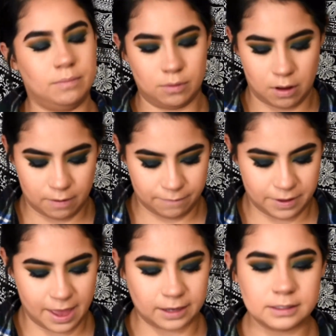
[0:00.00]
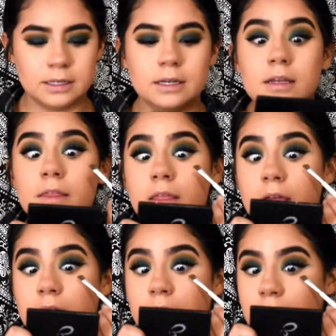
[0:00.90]
go off the exit, and
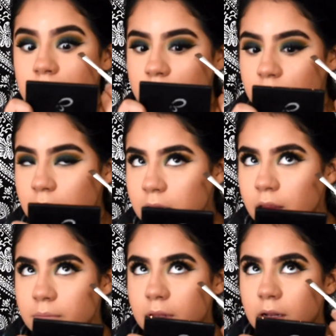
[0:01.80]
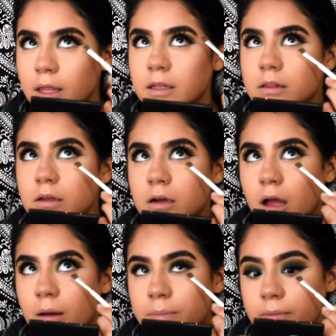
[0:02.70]
then I'm gonna like look
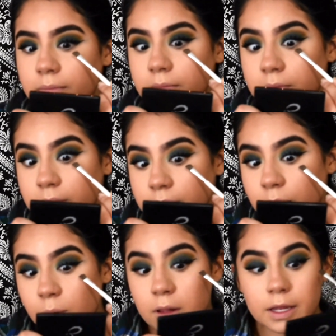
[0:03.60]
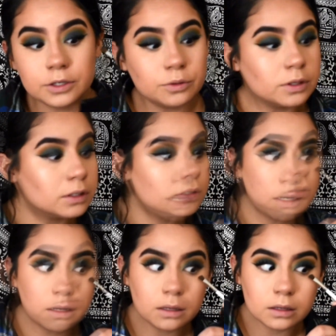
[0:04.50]
up while I do this.
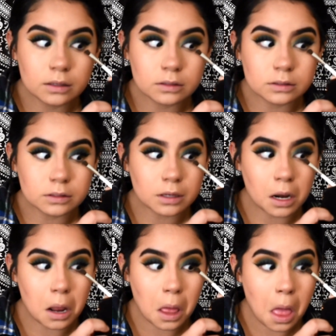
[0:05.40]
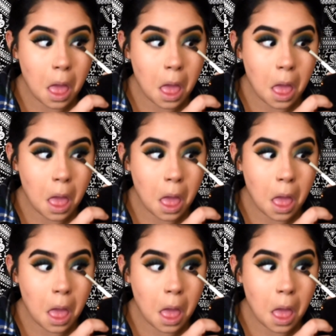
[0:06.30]
Just kind of.